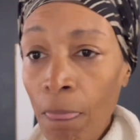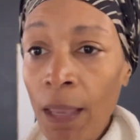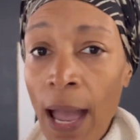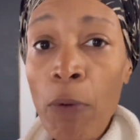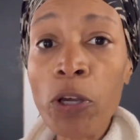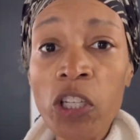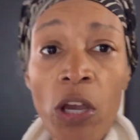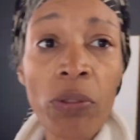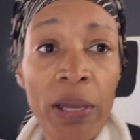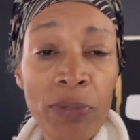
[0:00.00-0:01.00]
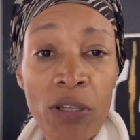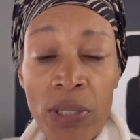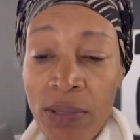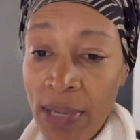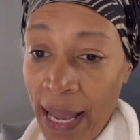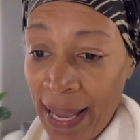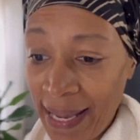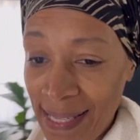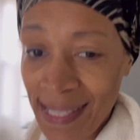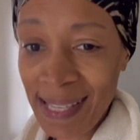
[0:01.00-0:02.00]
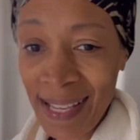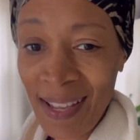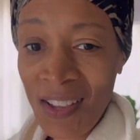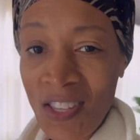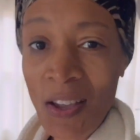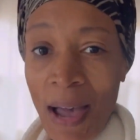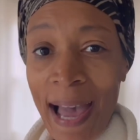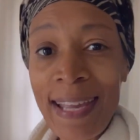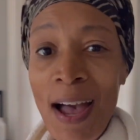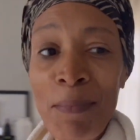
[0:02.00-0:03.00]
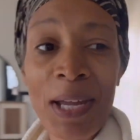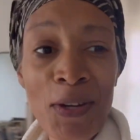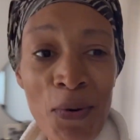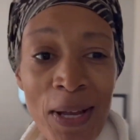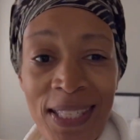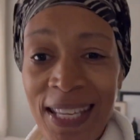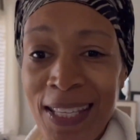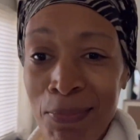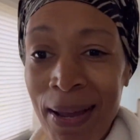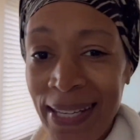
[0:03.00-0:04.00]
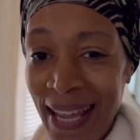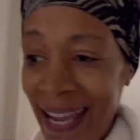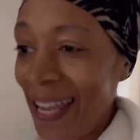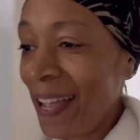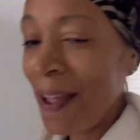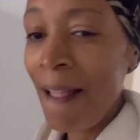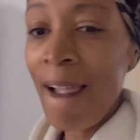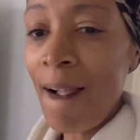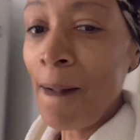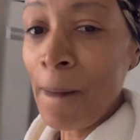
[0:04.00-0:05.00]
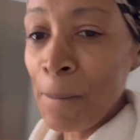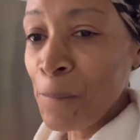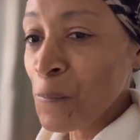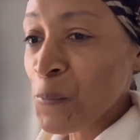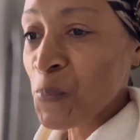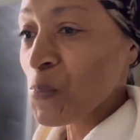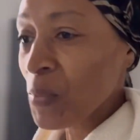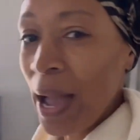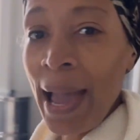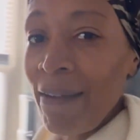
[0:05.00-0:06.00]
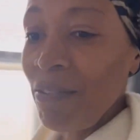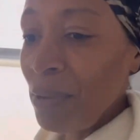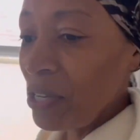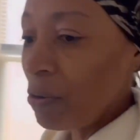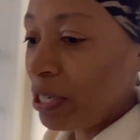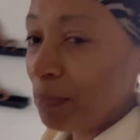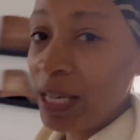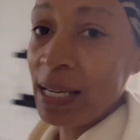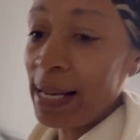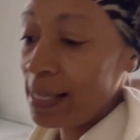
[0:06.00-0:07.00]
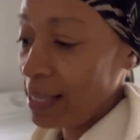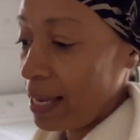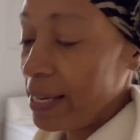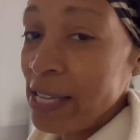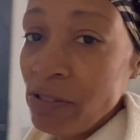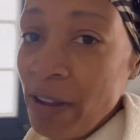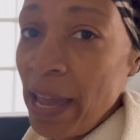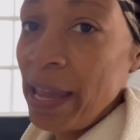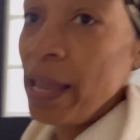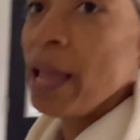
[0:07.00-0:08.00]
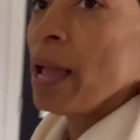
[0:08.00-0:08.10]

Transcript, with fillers: I will show them to you guys so how y'all been doing since Monday um I haven't been doing much like I said yesterday